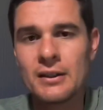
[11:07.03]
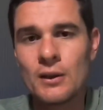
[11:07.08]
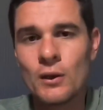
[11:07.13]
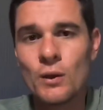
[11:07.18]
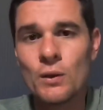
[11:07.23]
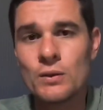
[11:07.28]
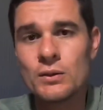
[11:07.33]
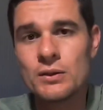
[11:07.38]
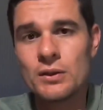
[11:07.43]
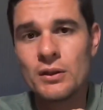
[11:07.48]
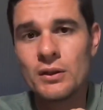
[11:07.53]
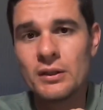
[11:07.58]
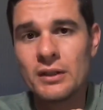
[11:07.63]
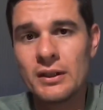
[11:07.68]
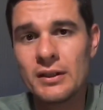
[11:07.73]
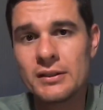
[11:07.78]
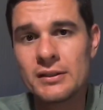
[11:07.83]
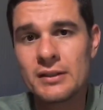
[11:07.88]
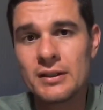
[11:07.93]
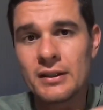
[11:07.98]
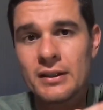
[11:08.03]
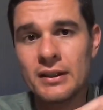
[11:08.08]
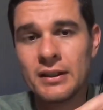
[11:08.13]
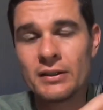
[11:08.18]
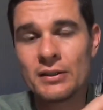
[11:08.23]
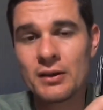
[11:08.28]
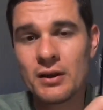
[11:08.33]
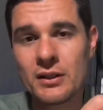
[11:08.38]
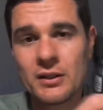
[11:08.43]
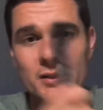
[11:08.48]
Also, that
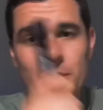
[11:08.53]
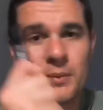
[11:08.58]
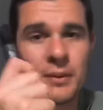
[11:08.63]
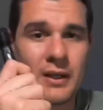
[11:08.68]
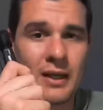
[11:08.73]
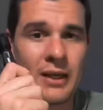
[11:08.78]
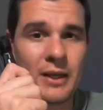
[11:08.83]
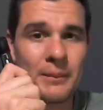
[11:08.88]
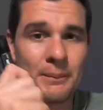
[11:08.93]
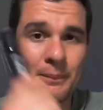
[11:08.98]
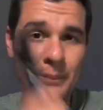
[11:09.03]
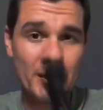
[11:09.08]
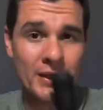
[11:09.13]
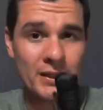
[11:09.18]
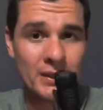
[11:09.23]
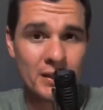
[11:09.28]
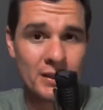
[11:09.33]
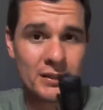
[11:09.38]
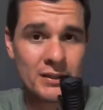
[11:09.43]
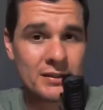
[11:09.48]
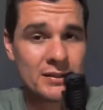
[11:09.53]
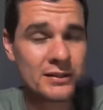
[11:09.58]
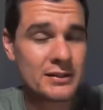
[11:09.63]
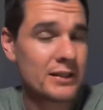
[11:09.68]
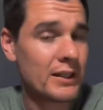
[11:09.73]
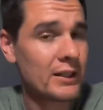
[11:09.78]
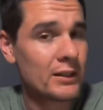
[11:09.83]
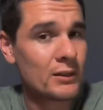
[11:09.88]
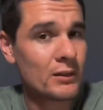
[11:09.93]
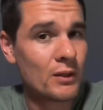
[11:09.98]
there's going to be a big
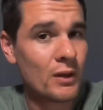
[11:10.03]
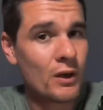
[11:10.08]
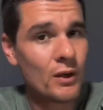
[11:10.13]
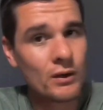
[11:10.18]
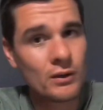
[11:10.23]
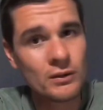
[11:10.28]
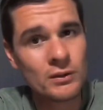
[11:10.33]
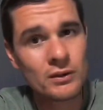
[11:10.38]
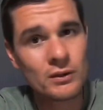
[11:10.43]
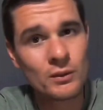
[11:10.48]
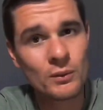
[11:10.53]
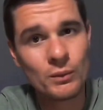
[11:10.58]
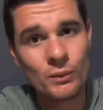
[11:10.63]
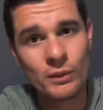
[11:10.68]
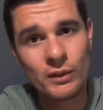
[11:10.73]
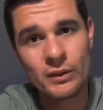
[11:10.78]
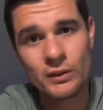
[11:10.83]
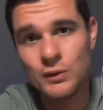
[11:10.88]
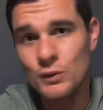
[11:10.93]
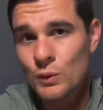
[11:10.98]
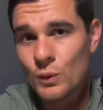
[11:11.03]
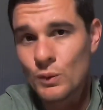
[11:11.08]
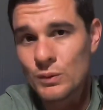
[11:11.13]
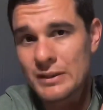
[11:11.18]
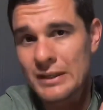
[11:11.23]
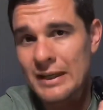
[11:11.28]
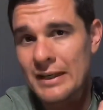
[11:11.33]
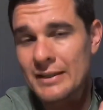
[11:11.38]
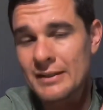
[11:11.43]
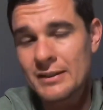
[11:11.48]
sale on with
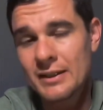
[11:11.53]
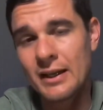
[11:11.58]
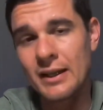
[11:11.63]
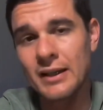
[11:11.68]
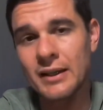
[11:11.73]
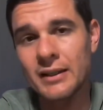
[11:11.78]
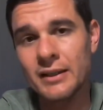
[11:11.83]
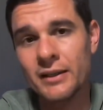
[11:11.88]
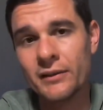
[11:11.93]
Torch SA.